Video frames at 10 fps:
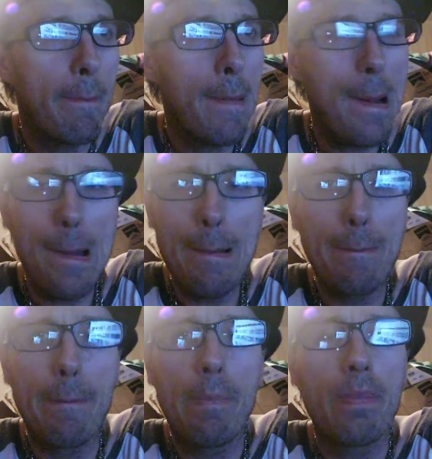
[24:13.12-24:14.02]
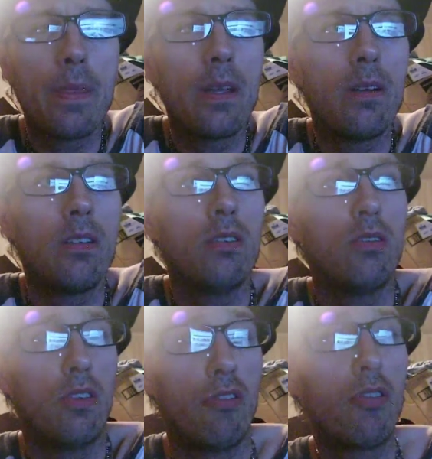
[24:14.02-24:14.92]
You know.
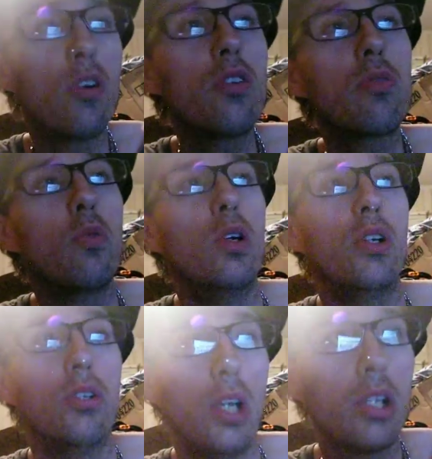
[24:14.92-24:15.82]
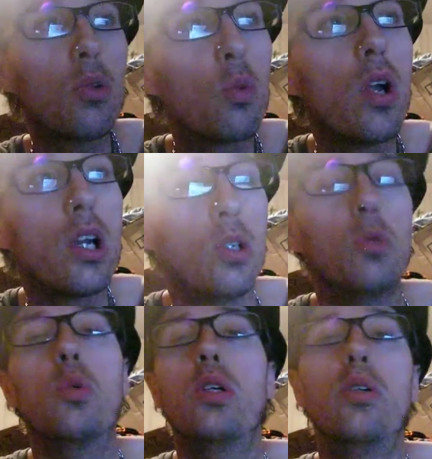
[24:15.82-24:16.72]
The first one, like the regular
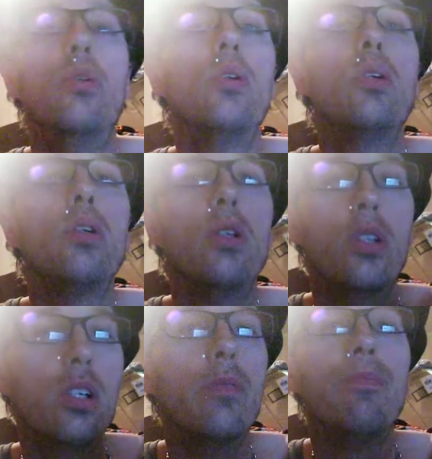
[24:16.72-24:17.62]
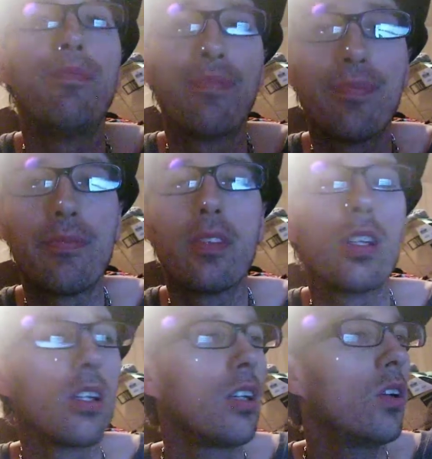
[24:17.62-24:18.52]
one, you know.
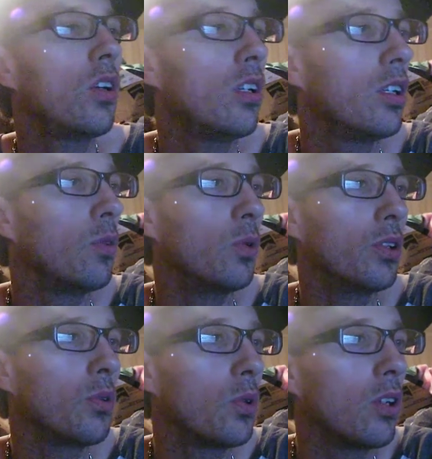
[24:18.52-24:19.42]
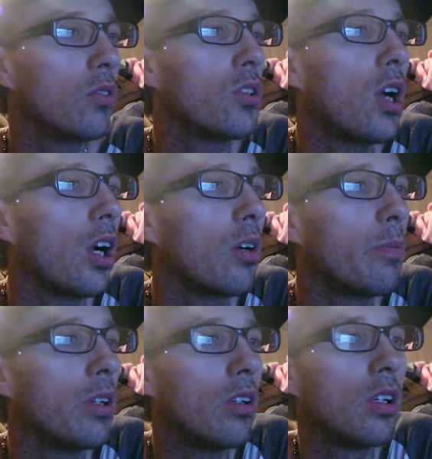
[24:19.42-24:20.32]
It went through all talk about. It.